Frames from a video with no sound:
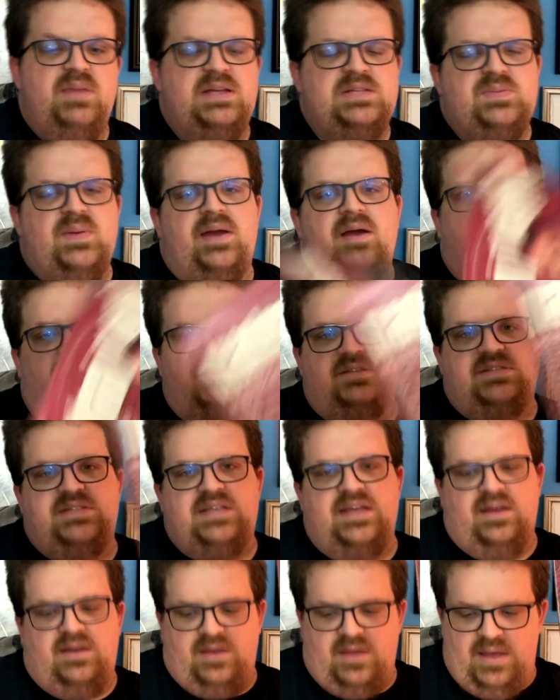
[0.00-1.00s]
makes my heart
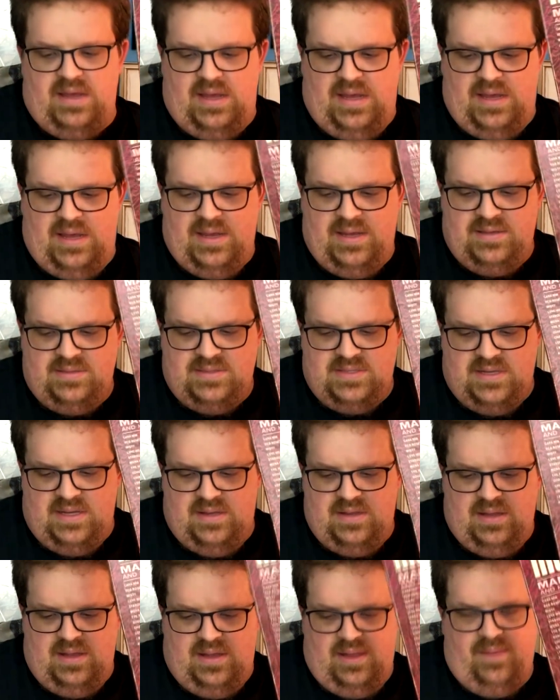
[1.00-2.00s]
sink. And
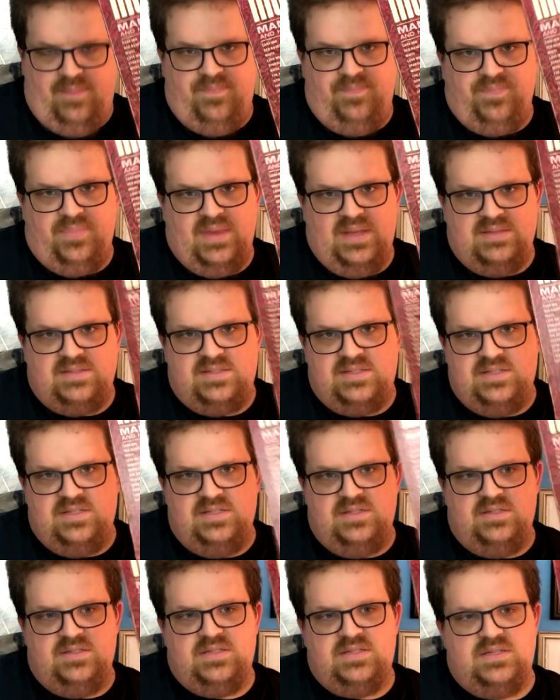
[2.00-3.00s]
this
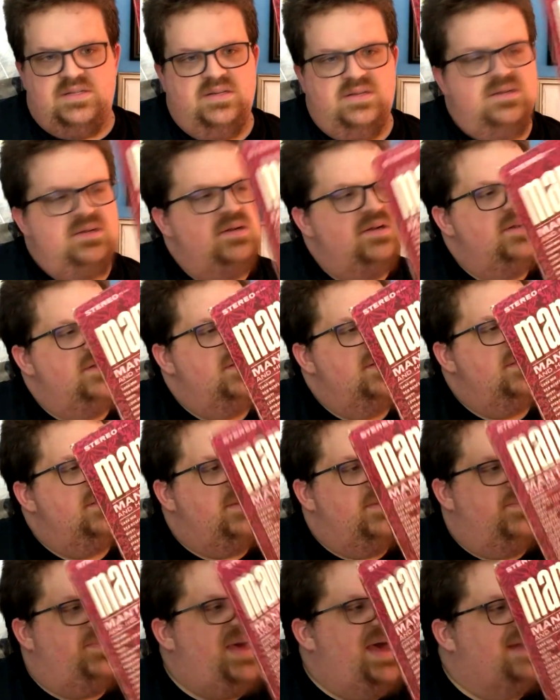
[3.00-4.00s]
is
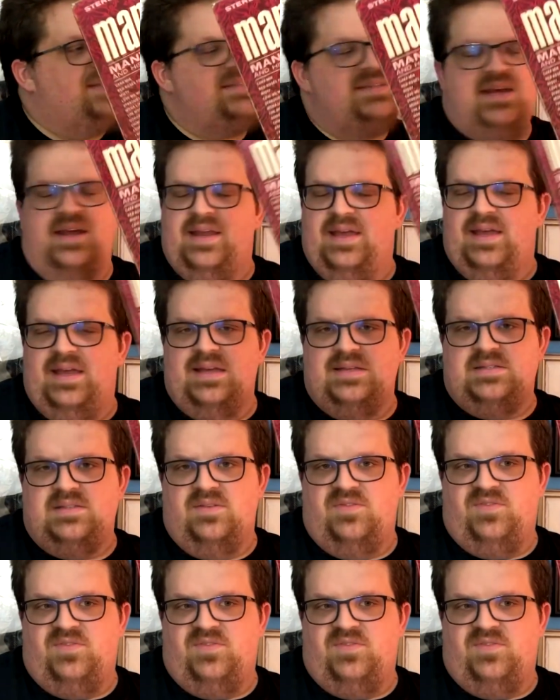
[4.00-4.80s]
the bad side, I guess,